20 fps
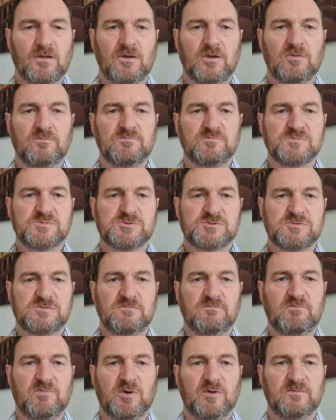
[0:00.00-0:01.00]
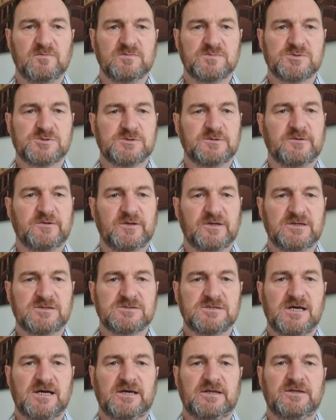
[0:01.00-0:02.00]
lumps and bumps and
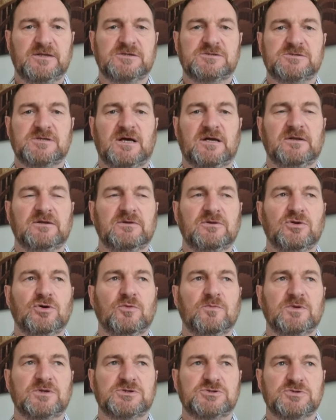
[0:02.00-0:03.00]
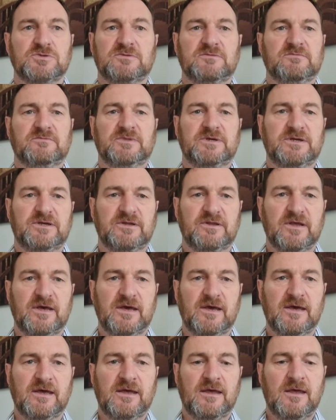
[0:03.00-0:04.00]
things like this that normally shouldn't be
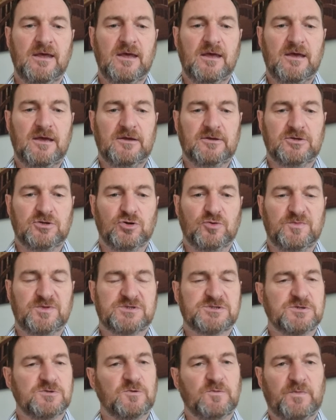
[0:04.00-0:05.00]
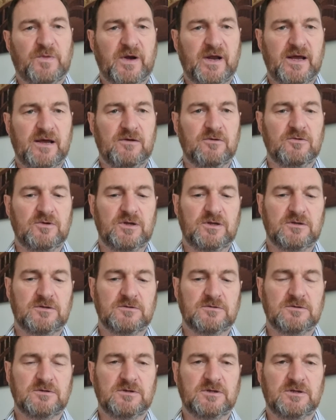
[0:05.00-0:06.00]
there don't be too proud
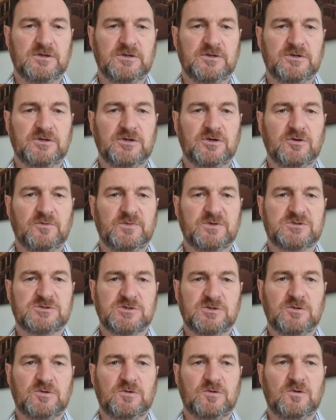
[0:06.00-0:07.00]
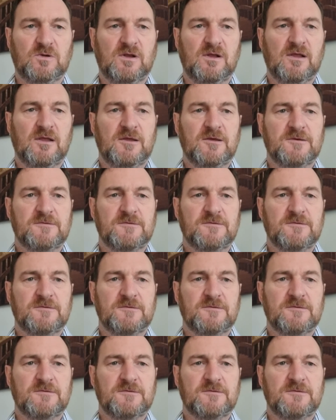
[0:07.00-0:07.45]
and don't be too